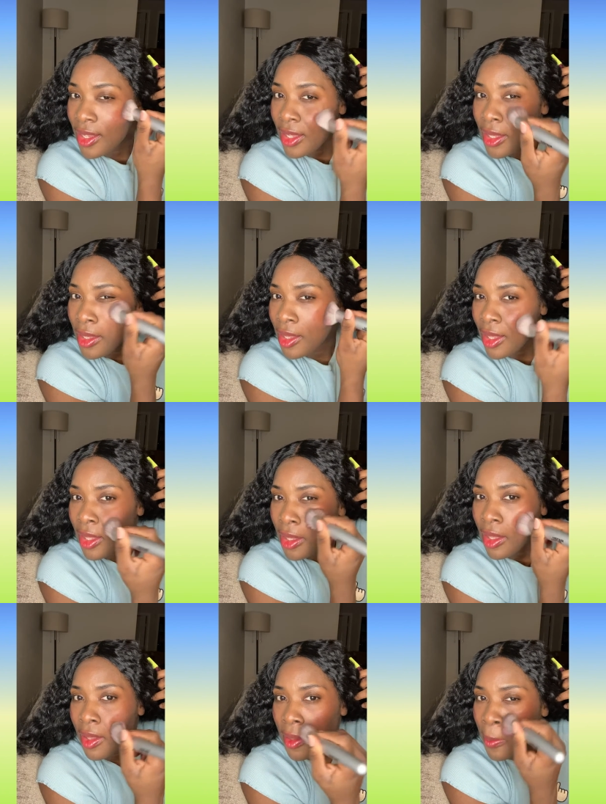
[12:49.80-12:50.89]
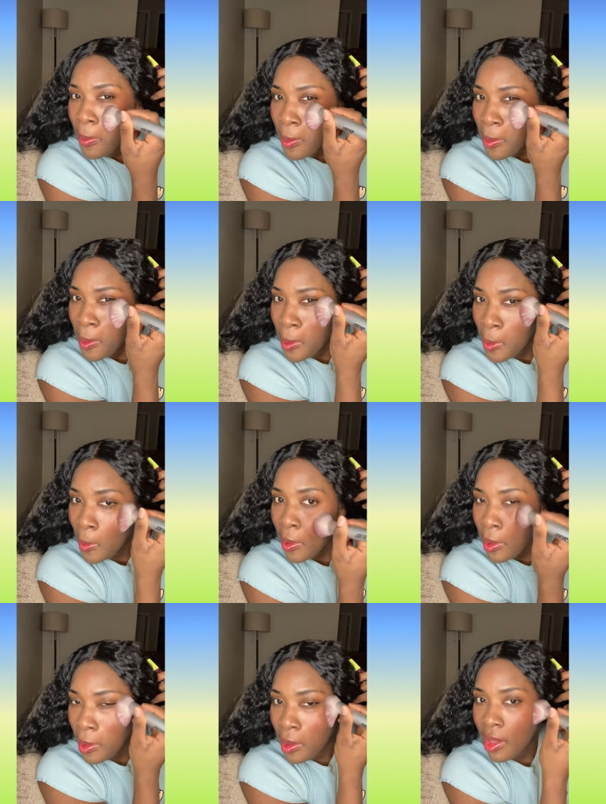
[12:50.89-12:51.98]

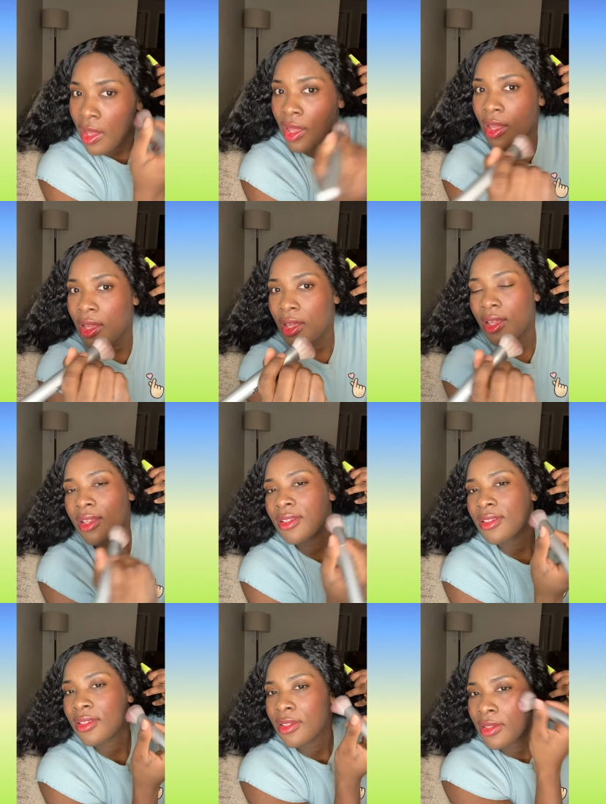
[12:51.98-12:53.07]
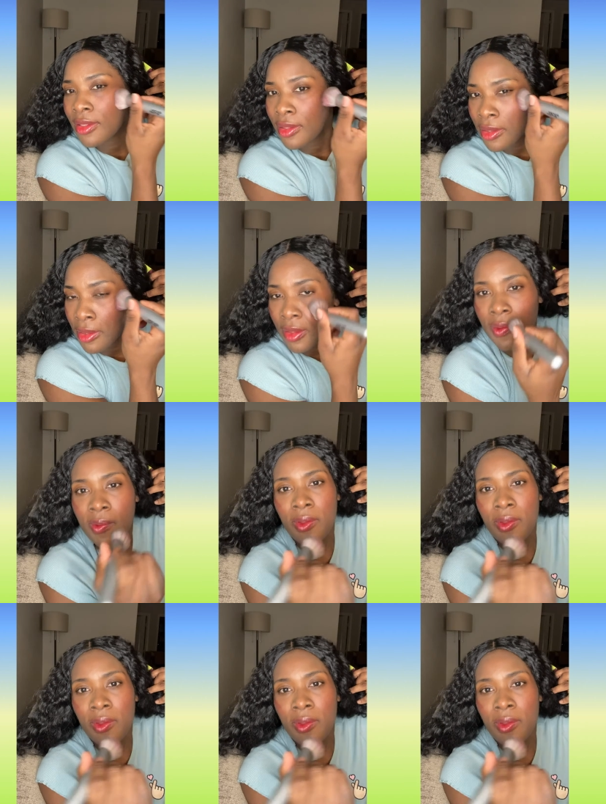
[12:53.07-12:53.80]
Nobody speaks.